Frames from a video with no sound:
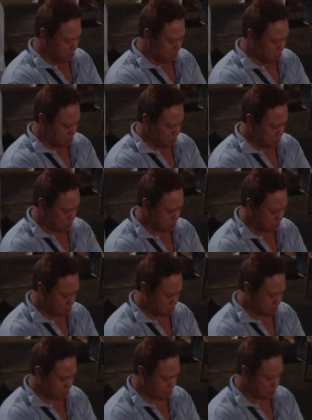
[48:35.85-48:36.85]

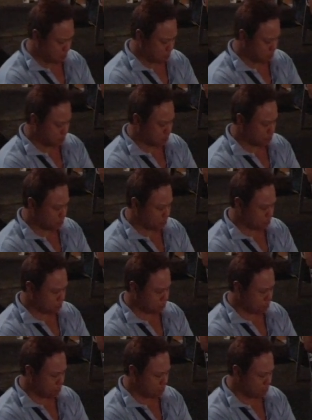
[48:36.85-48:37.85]

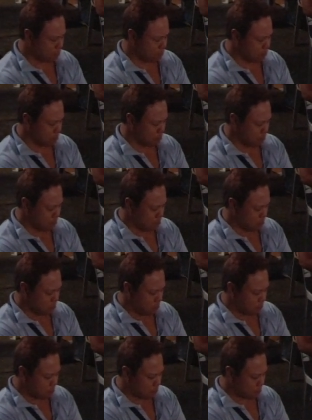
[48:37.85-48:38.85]

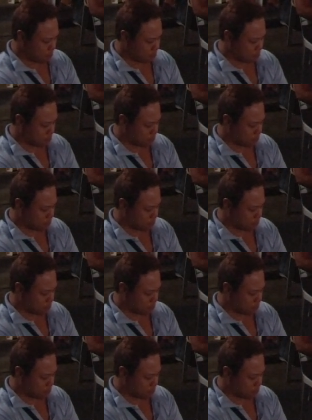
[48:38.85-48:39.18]
Nothing is said.